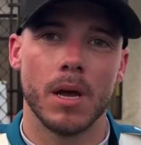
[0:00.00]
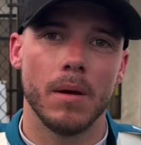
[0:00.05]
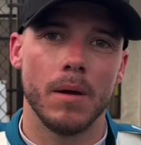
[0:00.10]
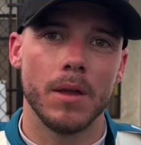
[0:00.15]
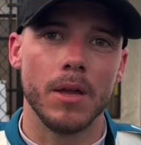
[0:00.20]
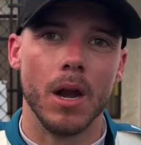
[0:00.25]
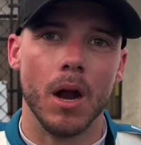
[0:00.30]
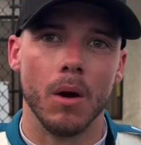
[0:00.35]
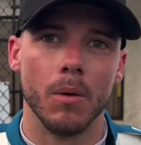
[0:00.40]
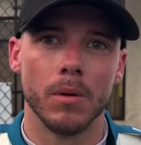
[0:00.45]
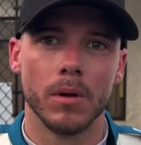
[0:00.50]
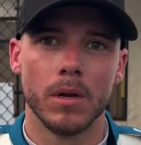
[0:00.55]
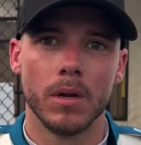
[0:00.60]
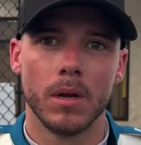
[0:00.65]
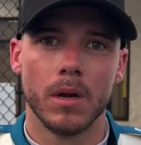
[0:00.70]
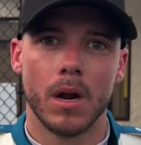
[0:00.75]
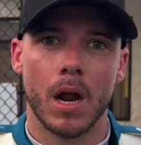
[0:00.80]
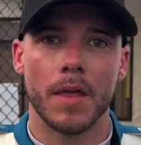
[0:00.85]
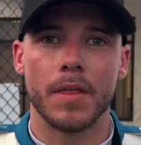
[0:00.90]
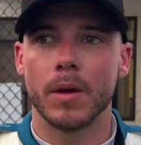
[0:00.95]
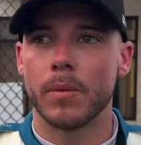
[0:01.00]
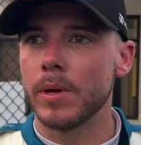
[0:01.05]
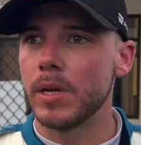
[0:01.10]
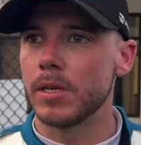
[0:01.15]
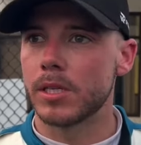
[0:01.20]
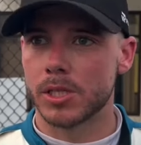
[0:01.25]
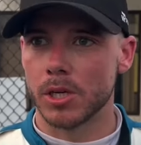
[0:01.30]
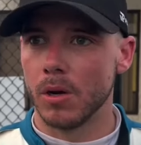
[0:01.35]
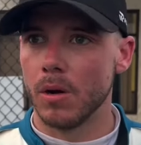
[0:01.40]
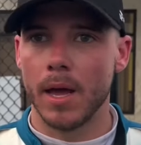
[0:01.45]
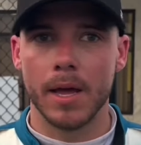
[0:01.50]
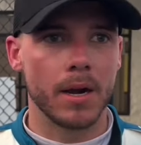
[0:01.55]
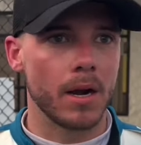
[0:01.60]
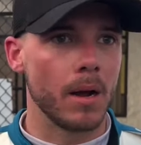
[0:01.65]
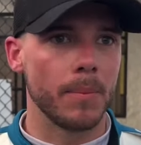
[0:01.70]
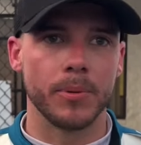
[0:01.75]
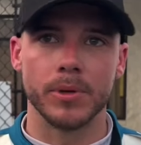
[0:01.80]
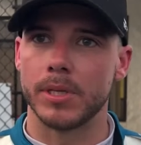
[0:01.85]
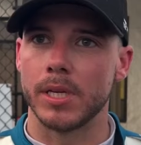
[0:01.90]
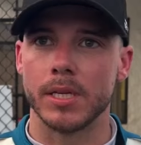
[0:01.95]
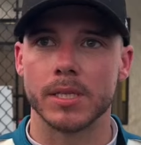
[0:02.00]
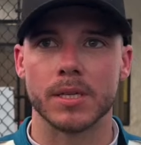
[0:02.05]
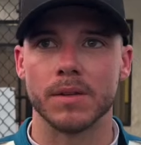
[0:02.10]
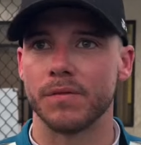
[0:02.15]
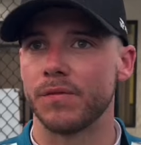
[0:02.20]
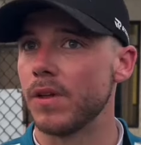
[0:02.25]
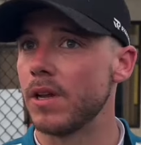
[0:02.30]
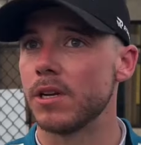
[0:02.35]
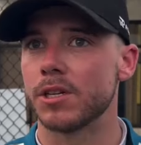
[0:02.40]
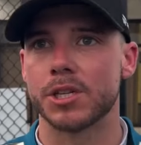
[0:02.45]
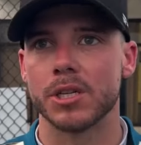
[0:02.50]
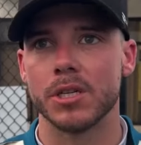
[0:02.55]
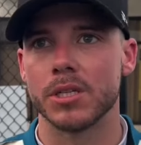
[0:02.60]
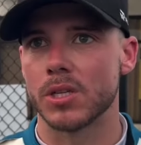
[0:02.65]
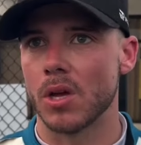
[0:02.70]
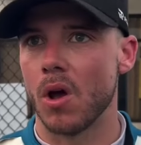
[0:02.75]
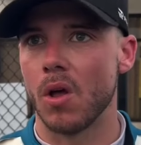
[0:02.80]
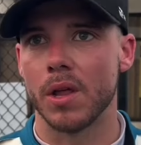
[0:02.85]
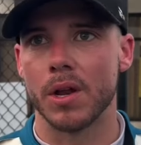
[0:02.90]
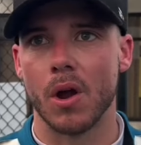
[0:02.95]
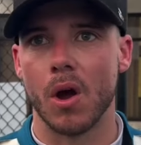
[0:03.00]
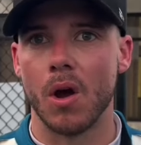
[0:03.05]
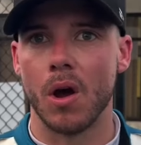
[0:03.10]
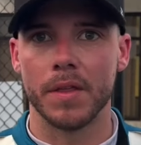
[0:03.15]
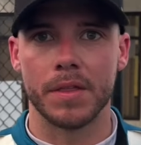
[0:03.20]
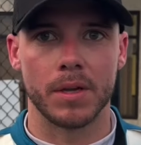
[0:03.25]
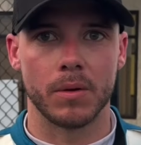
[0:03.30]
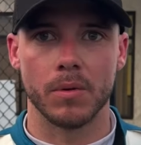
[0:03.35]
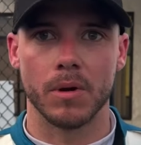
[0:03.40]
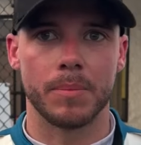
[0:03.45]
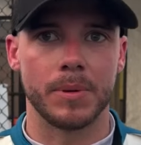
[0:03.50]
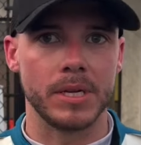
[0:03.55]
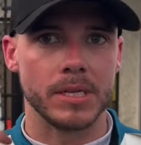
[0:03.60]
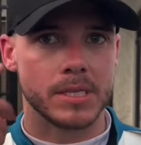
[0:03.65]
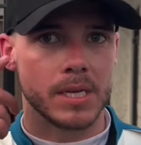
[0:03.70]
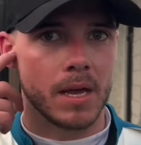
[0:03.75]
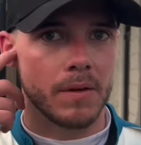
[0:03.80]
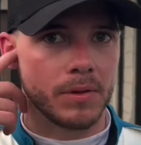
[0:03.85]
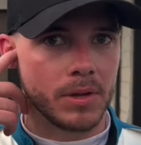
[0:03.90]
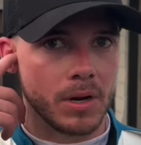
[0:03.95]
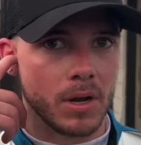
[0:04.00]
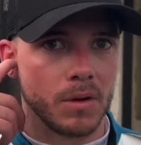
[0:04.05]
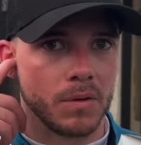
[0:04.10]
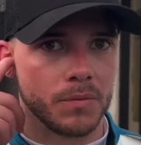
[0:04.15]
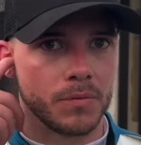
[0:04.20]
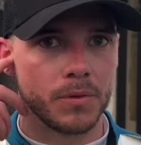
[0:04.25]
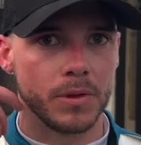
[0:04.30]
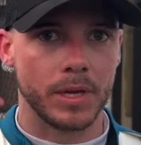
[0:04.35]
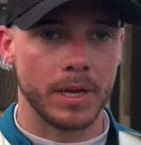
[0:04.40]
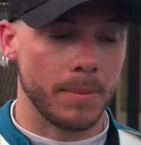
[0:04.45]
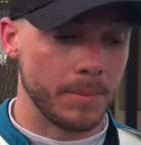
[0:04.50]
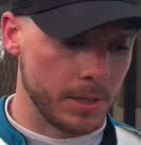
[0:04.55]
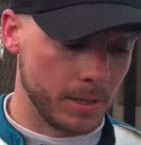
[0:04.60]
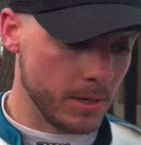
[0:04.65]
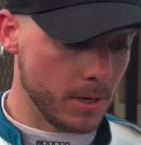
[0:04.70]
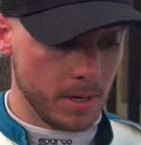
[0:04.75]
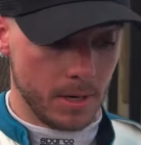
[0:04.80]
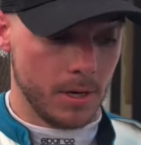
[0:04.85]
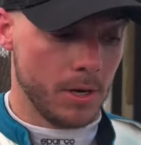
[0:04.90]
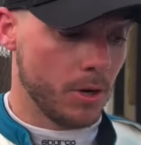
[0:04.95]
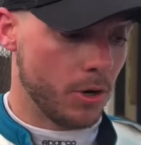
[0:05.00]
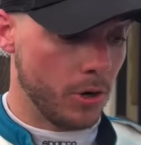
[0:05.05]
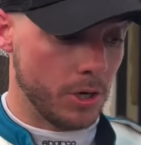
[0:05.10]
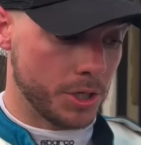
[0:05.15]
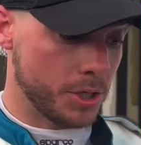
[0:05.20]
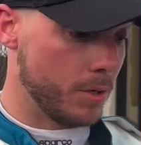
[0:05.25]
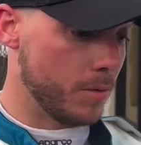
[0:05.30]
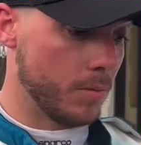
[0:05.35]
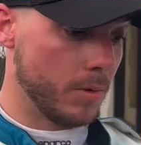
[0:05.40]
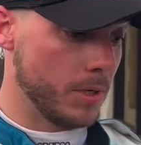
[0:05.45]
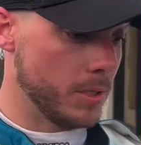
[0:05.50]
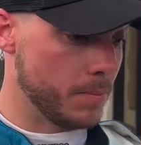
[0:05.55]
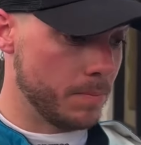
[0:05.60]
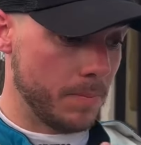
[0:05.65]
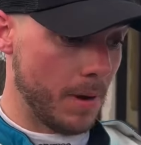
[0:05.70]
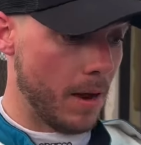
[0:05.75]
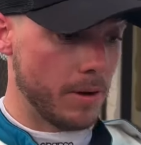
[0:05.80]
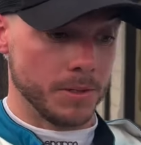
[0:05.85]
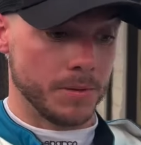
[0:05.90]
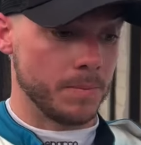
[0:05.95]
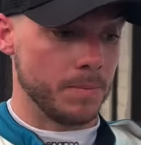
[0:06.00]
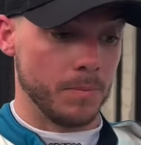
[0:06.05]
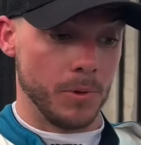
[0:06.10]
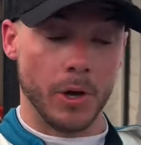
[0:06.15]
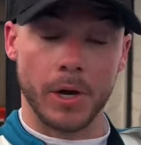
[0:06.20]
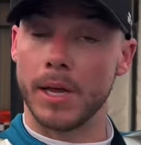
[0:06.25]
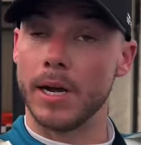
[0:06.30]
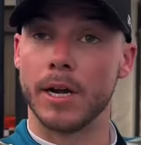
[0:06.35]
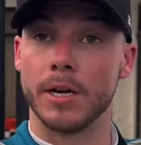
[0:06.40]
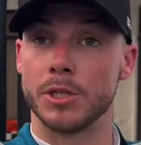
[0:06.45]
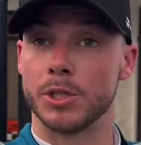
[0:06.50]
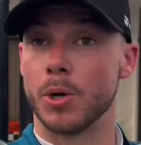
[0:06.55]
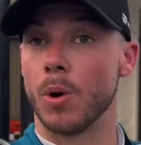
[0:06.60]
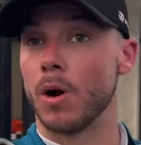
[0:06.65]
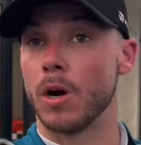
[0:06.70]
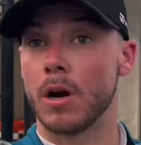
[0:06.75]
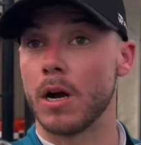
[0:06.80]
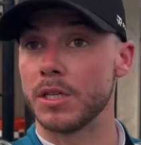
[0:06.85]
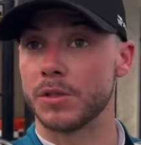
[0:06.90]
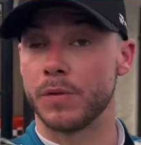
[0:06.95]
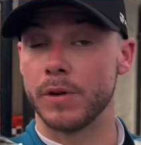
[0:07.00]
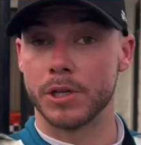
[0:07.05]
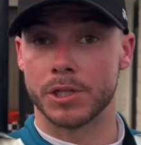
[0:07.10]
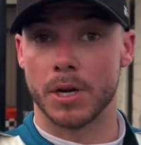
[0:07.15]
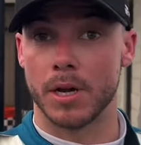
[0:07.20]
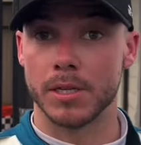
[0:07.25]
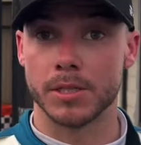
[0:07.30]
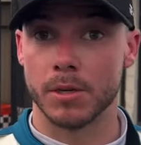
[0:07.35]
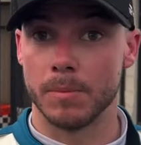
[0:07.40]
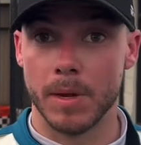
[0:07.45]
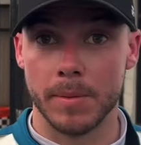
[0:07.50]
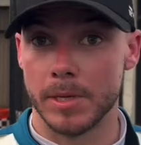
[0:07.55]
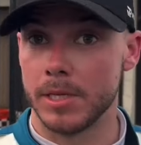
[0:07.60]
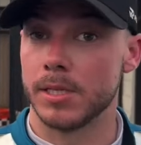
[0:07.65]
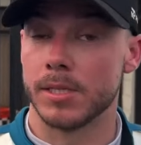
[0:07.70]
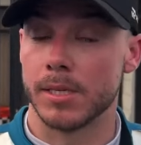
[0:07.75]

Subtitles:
you know, I think we still ended up with decent finishes all in all. I think we're P7. Hopefully, I mean, Christian was, I was looking at his door across the finish line, so maybe he's